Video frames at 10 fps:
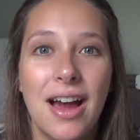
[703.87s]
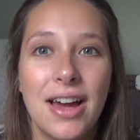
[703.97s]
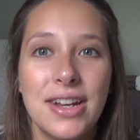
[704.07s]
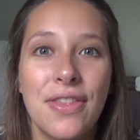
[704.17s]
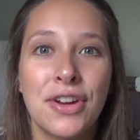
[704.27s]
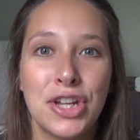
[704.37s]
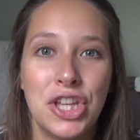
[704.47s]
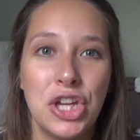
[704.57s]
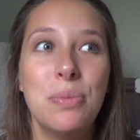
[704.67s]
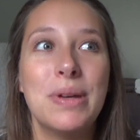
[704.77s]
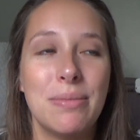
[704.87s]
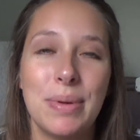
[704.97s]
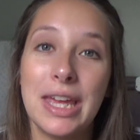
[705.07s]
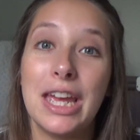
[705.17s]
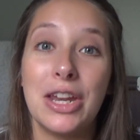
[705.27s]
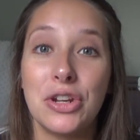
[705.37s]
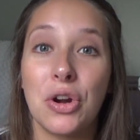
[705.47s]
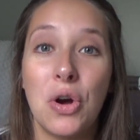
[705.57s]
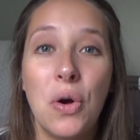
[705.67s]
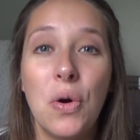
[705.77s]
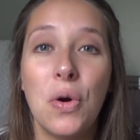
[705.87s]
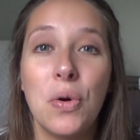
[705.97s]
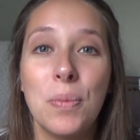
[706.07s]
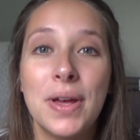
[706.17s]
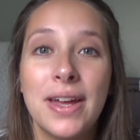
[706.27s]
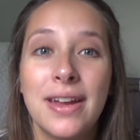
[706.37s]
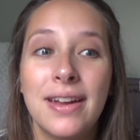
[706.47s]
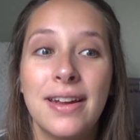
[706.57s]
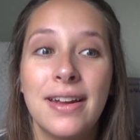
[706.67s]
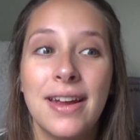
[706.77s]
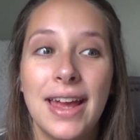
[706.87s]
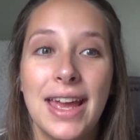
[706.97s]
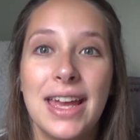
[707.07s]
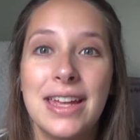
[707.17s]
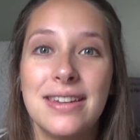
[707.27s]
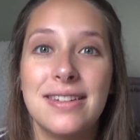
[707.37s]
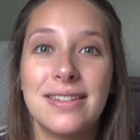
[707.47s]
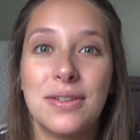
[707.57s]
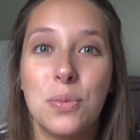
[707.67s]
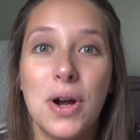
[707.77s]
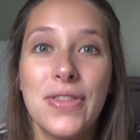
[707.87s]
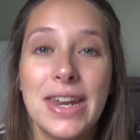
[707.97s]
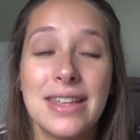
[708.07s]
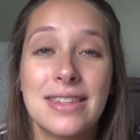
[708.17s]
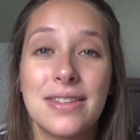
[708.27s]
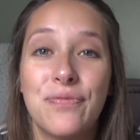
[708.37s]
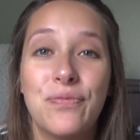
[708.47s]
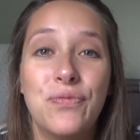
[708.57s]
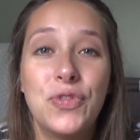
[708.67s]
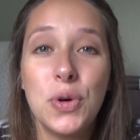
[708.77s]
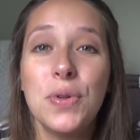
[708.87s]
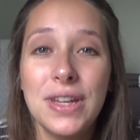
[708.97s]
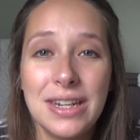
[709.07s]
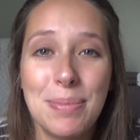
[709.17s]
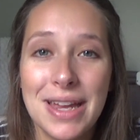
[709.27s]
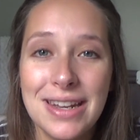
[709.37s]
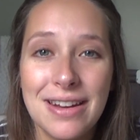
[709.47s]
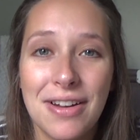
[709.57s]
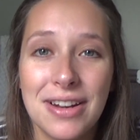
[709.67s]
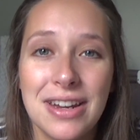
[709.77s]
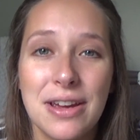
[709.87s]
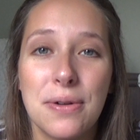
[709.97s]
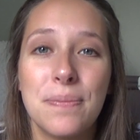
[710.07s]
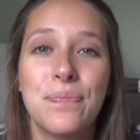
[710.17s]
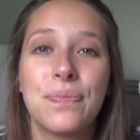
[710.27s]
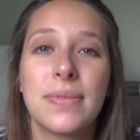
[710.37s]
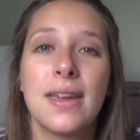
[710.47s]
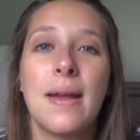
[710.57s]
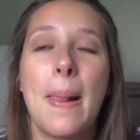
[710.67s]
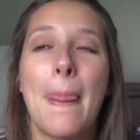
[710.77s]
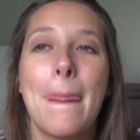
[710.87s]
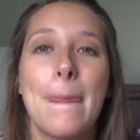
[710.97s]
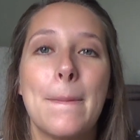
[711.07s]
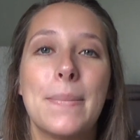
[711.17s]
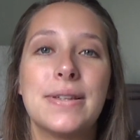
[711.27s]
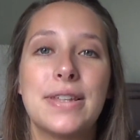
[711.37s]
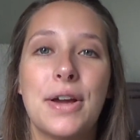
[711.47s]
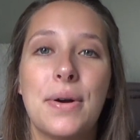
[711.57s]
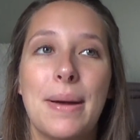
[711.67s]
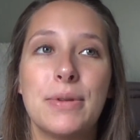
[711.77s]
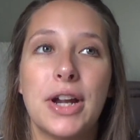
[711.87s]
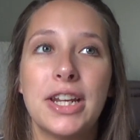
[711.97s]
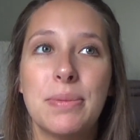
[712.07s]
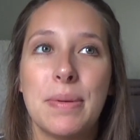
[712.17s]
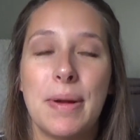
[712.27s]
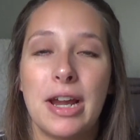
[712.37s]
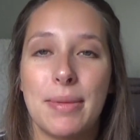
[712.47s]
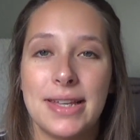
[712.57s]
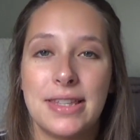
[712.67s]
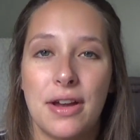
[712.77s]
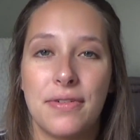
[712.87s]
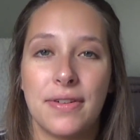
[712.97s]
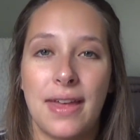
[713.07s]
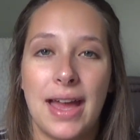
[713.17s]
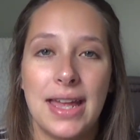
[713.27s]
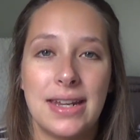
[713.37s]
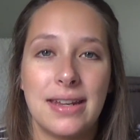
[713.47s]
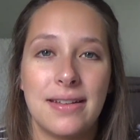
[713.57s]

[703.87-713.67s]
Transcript: another human being in your home, and one that is fully dependent on you. So I'm trying to prepare myself for that